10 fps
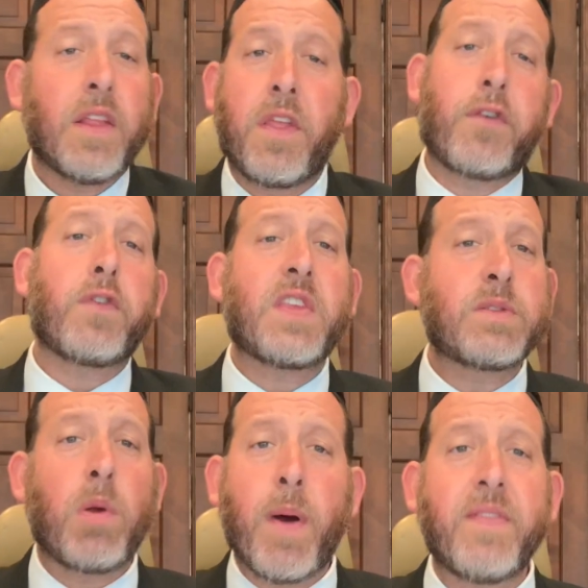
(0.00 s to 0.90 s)
The truth
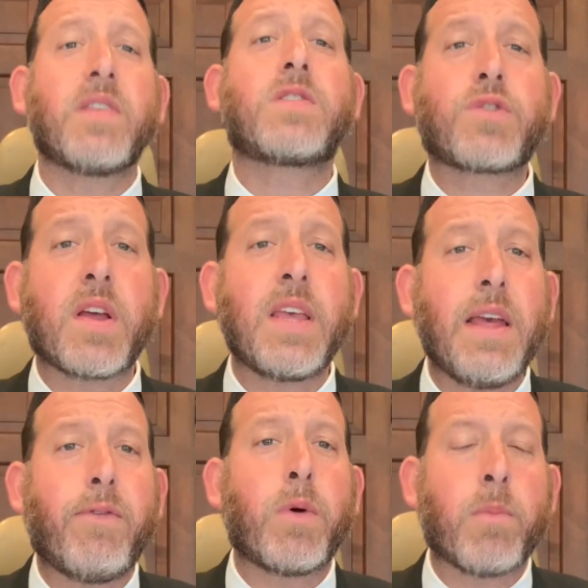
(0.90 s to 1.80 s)
is, we went astray
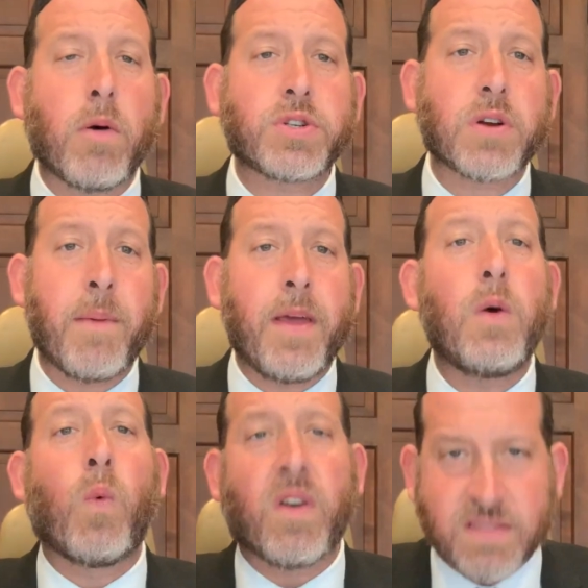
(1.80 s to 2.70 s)
even when Moshe
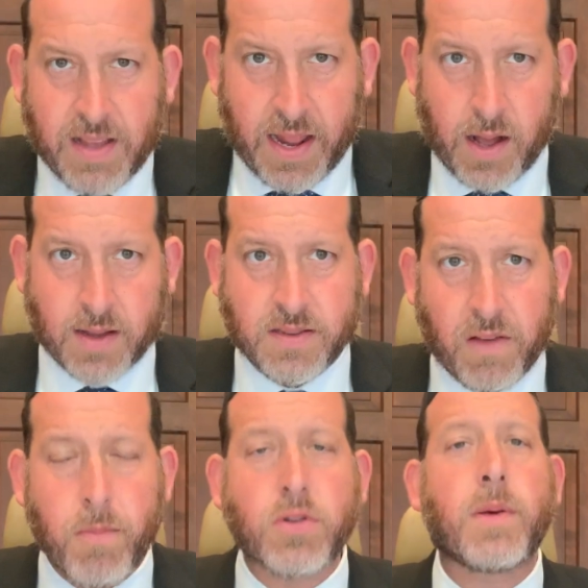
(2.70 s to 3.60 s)
Rabbeinu was leading us.
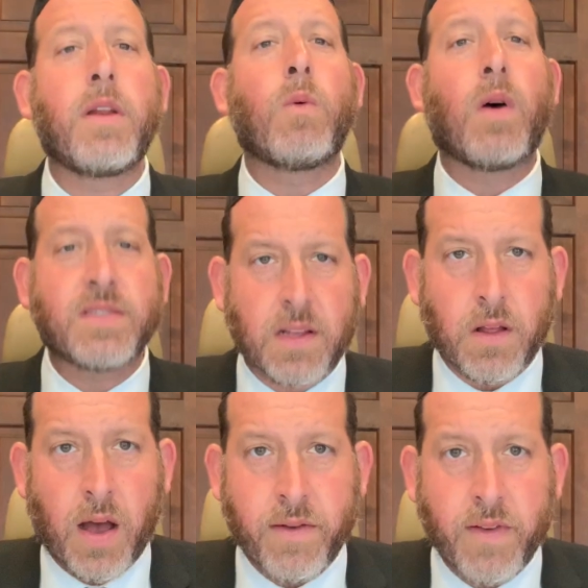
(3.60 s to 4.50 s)
Even Moshe Rabbeinu was
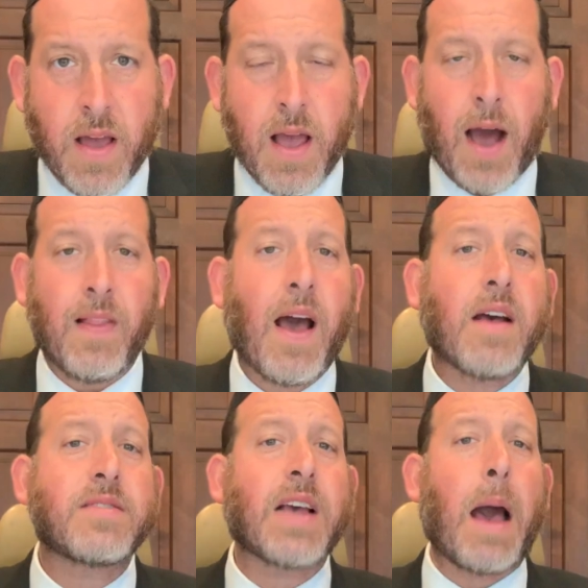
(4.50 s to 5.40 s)
alive. Allah
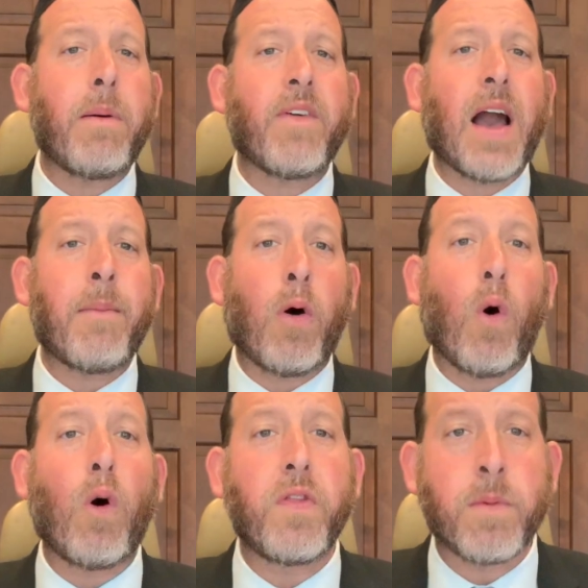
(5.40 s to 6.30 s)
has come and become
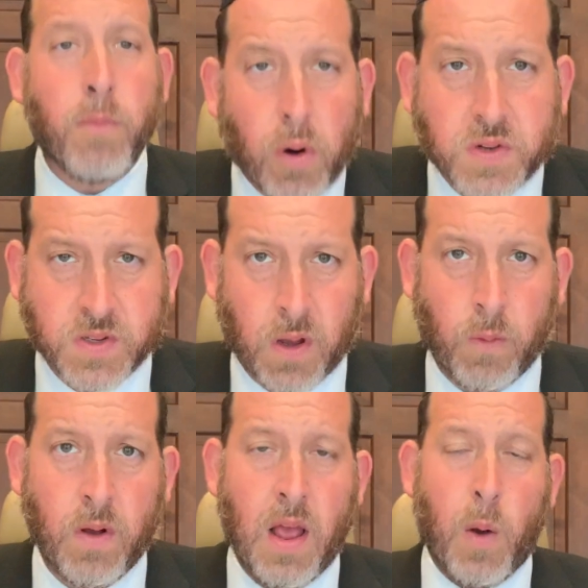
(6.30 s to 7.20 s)
all the more
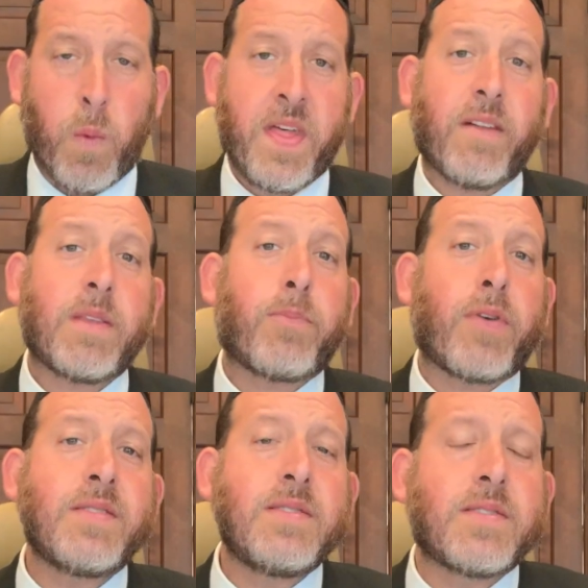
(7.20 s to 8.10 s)
so. Without the
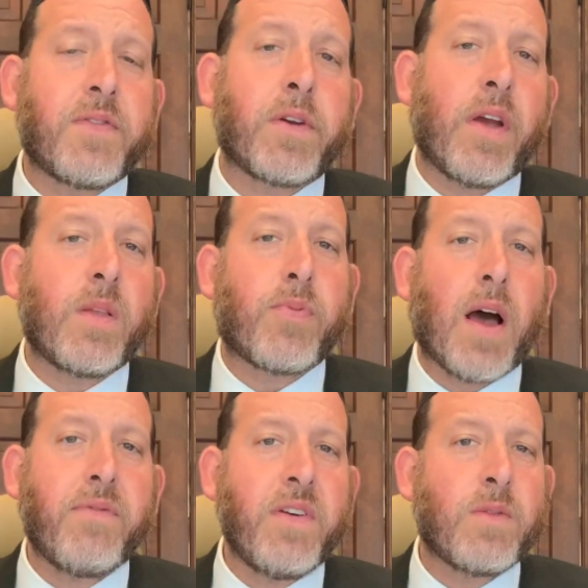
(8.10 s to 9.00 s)
presence of the great
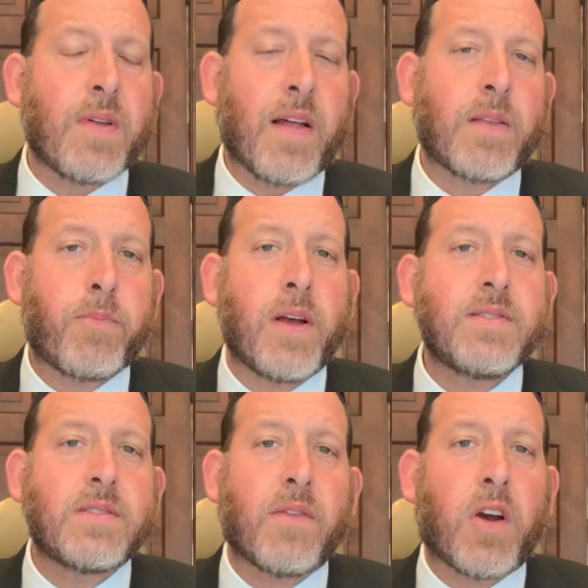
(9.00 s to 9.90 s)
prophet, without the
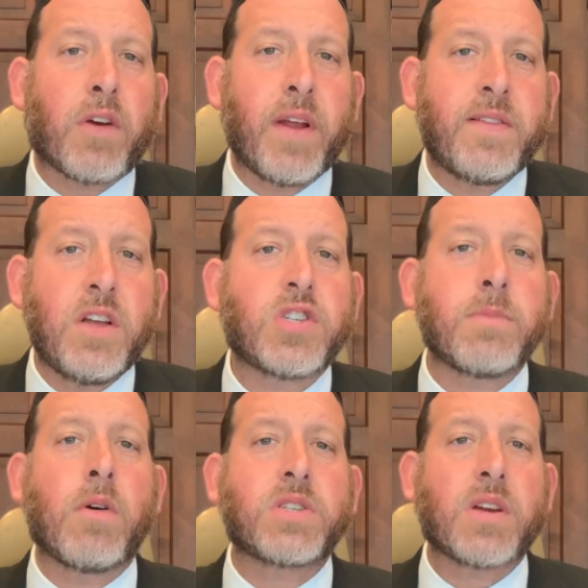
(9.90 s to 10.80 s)
presence of our great teacher,
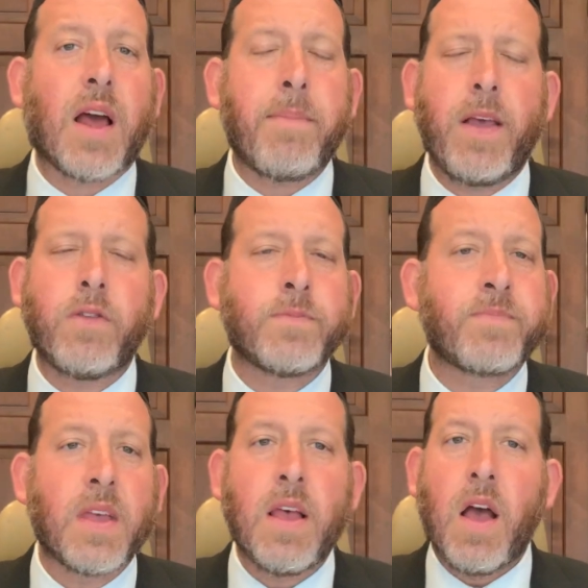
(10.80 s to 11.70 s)
Moshe
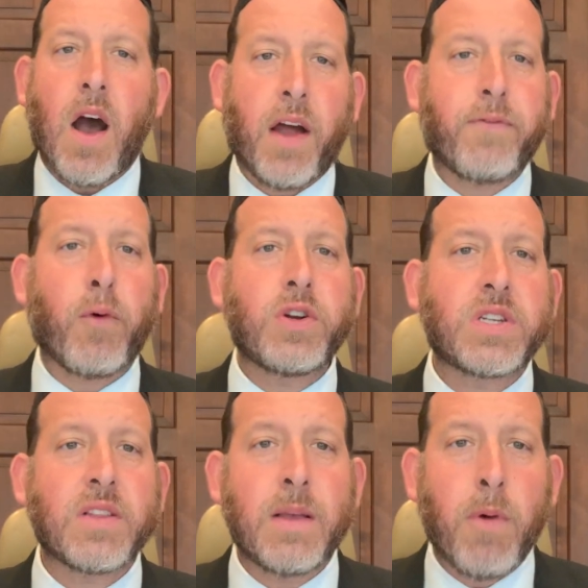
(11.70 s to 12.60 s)
Rabbeinu,
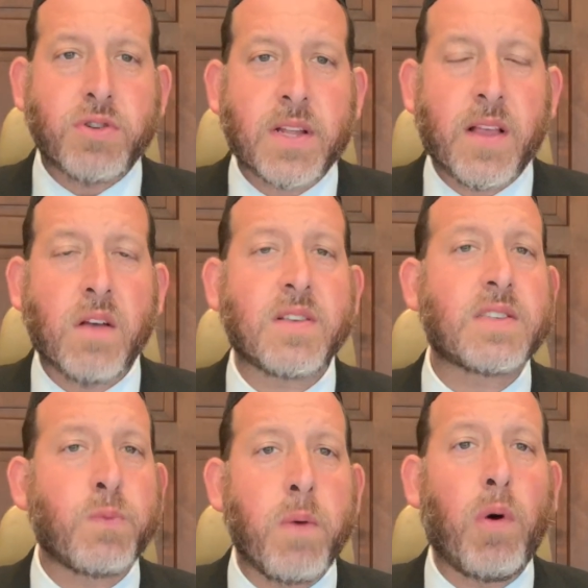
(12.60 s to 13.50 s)
unfortunately, Moshe tells
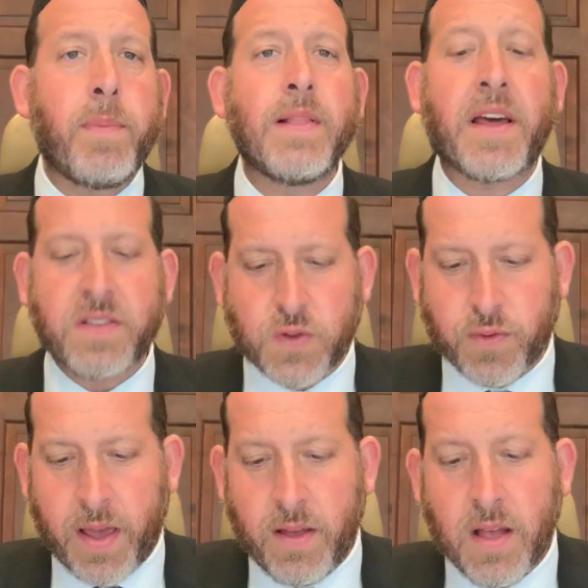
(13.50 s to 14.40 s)
us we will be led
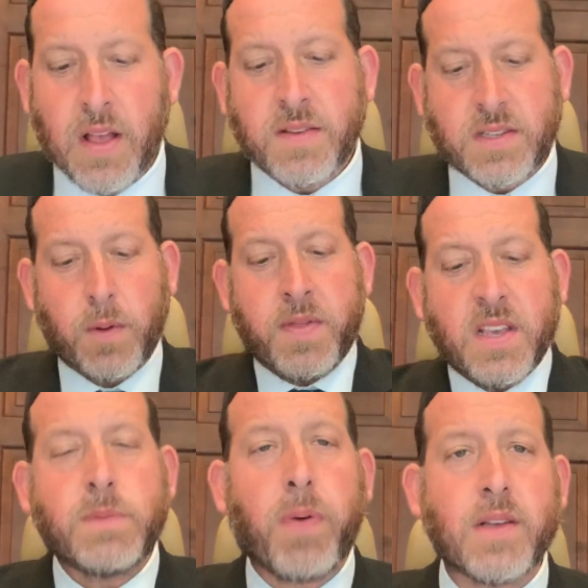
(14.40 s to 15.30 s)
astray. So in
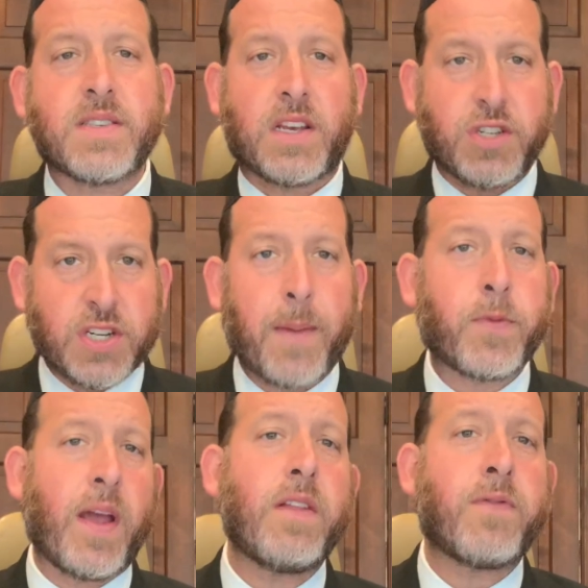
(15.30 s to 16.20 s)
this Pasuk,
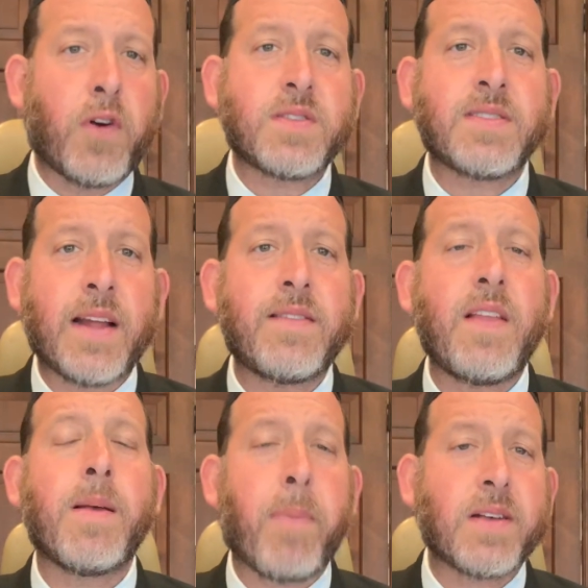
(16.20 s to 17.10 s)
chapter 8, verse
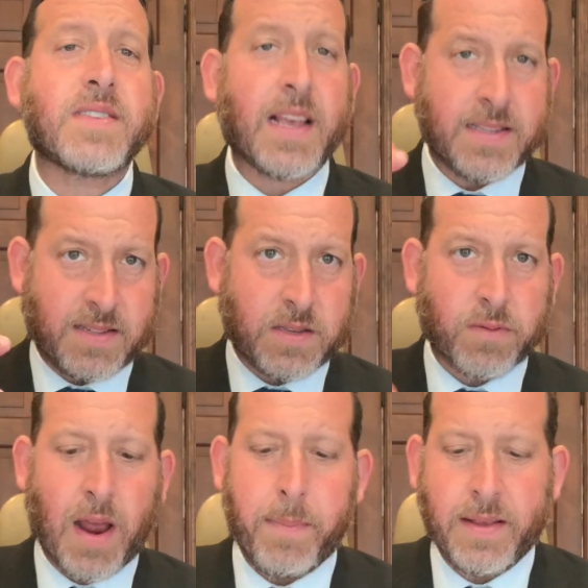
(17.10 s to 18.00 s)
19, the Pasuk is
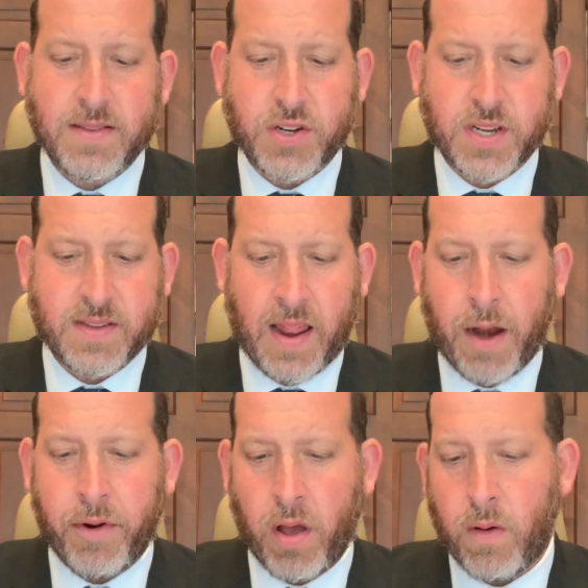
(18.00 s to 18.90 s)
describing such a
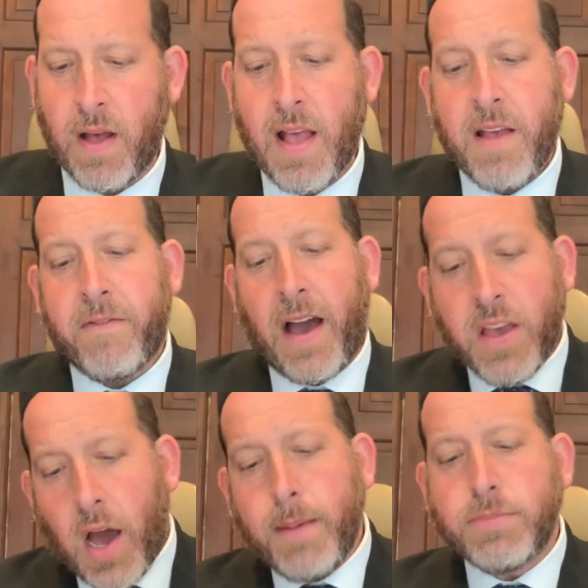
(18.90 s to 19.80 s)
scenario. And